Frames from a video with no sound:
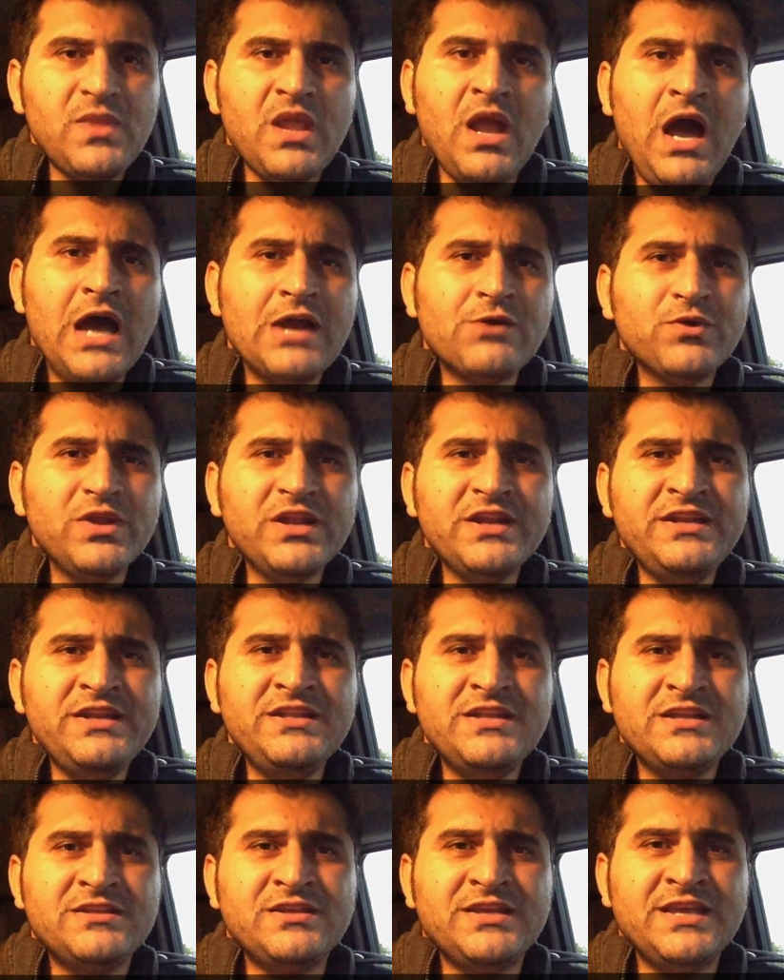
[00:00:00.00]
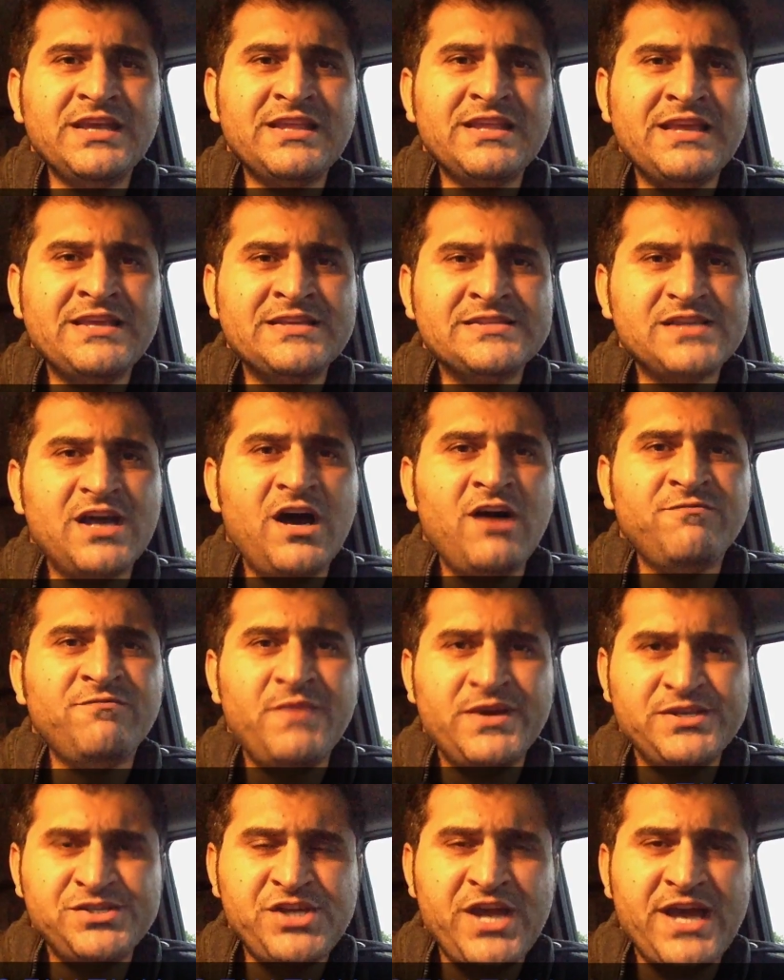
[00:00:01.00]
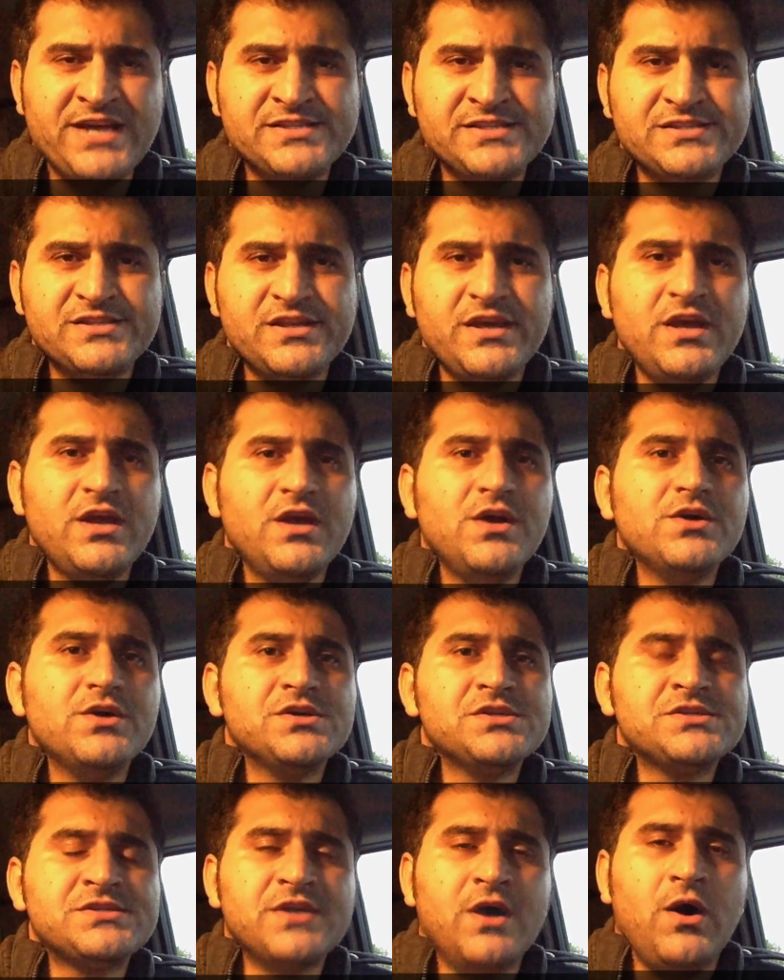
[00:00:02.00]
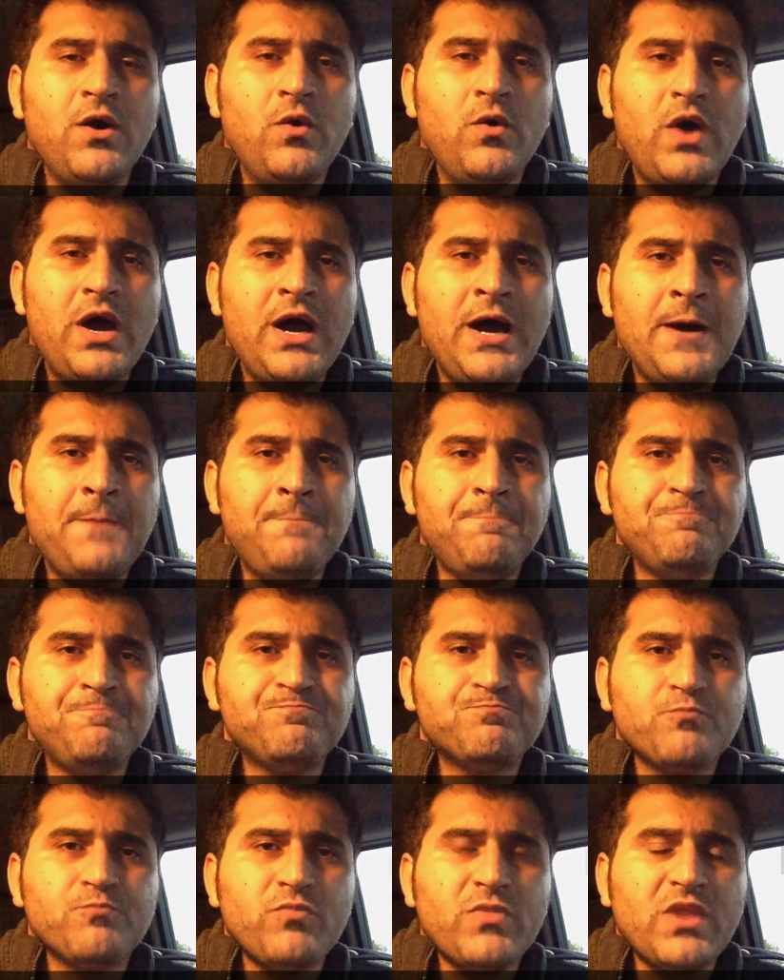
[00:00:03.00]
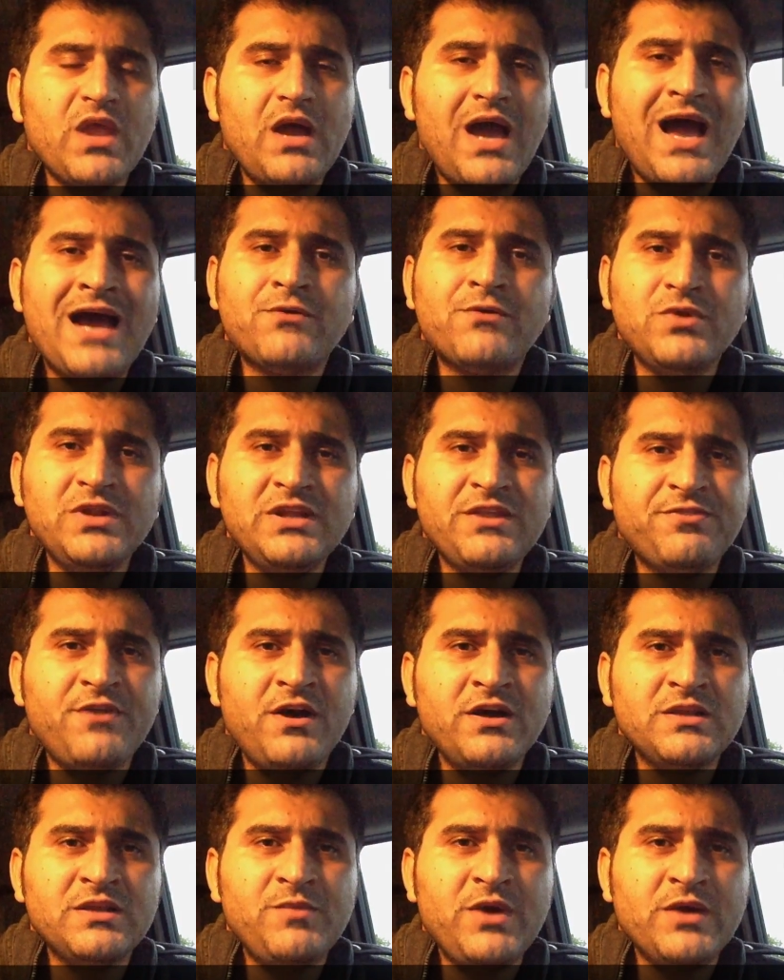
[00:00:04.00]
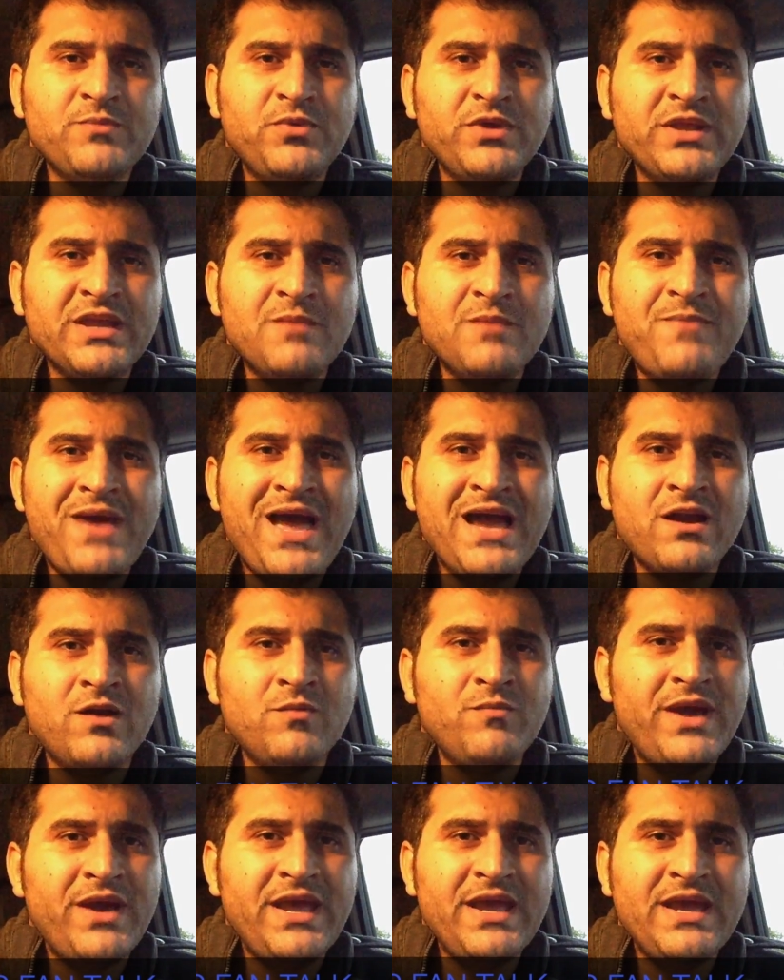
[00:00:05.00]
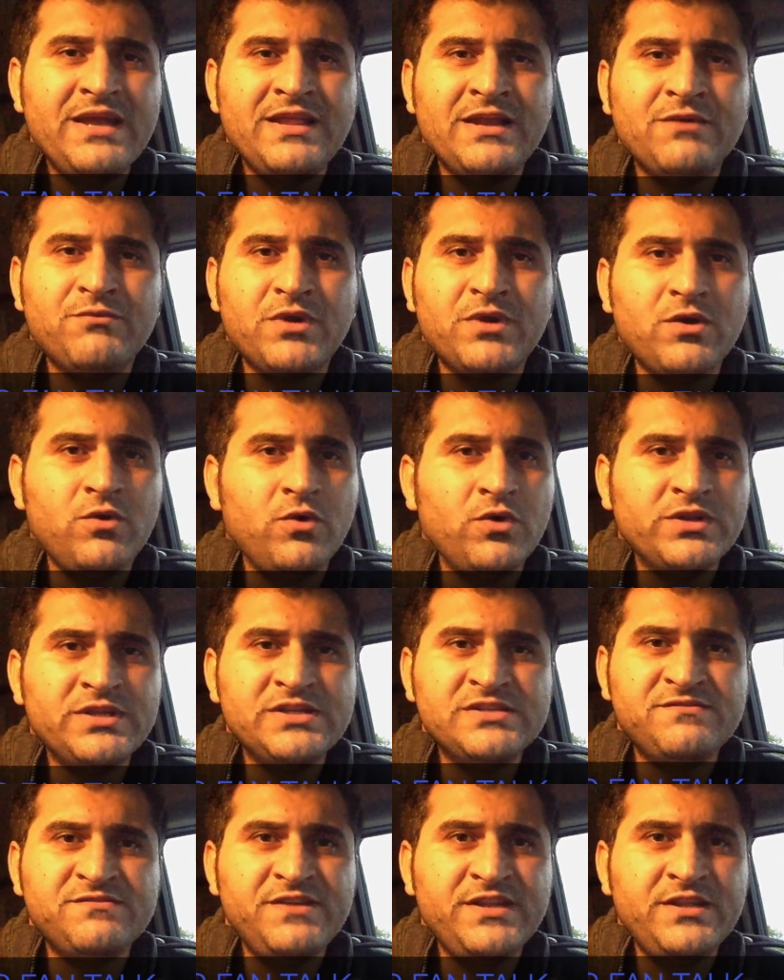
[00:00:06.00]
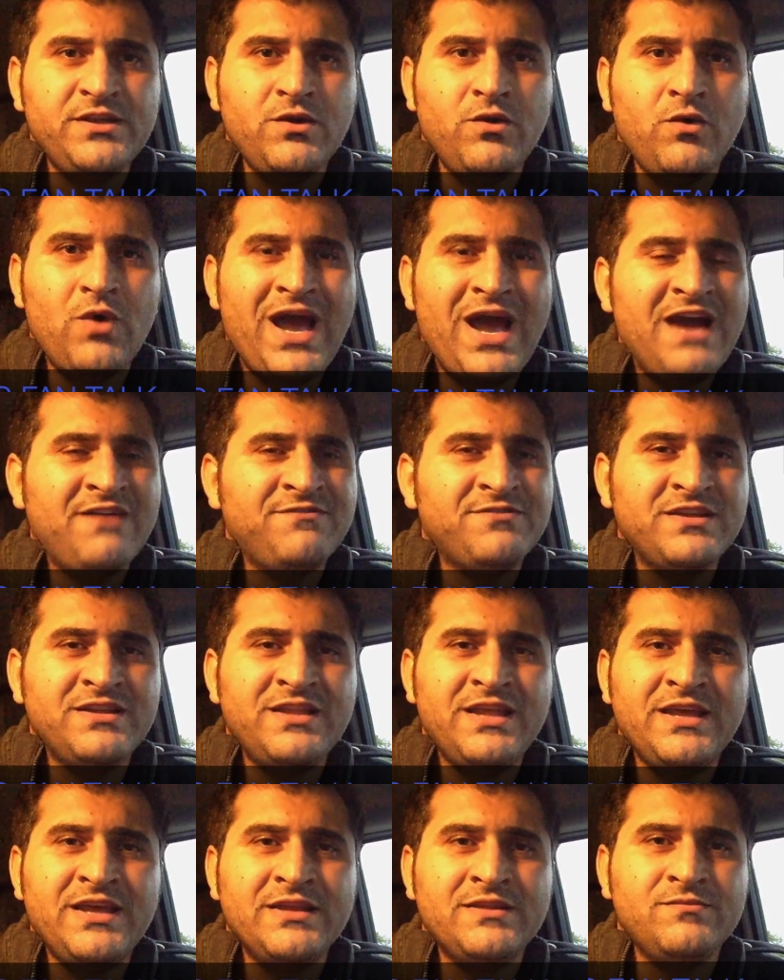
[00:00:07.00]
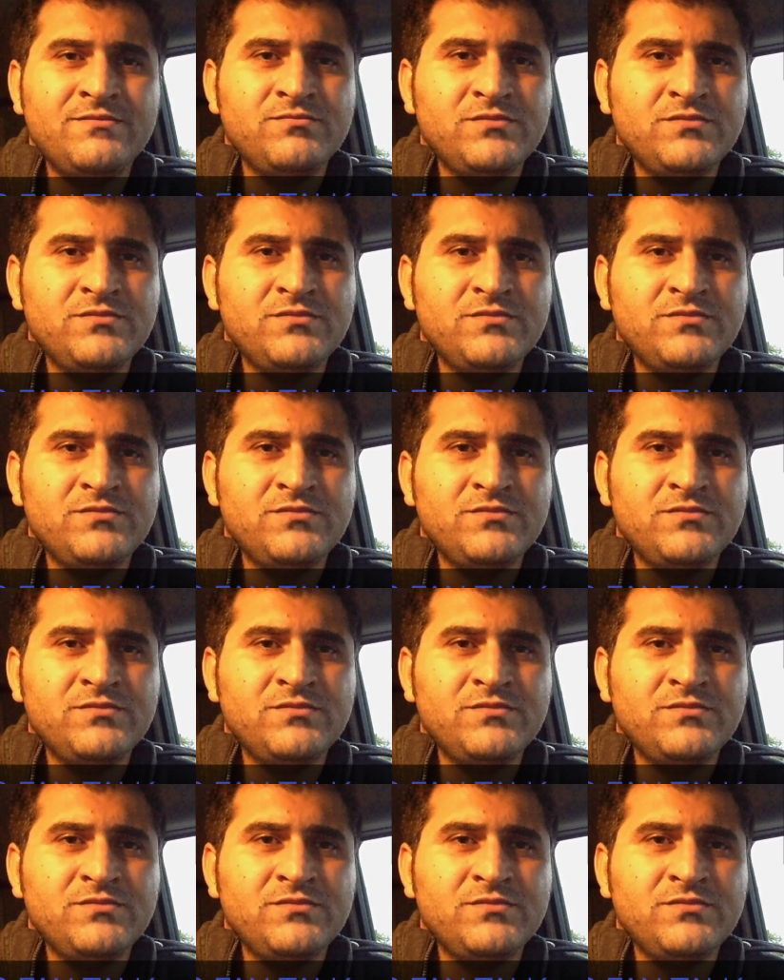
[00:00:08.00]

I really needed to get this off my chest. So I really thought about putting a bag on my head and record this video after the